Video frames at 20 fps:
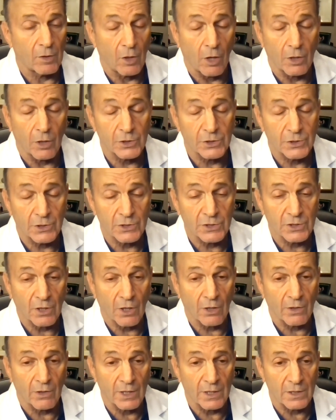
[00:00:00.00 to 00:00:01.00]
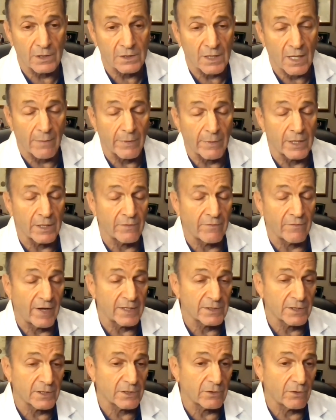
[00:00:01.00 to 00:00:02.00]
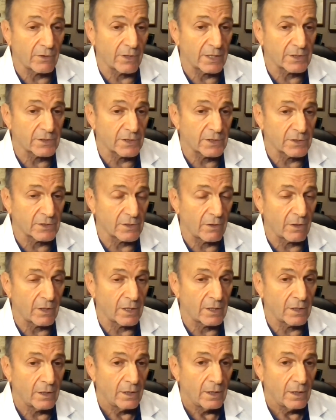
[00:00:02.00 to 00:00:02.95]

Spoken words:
large the scar is, how many devices are necessary,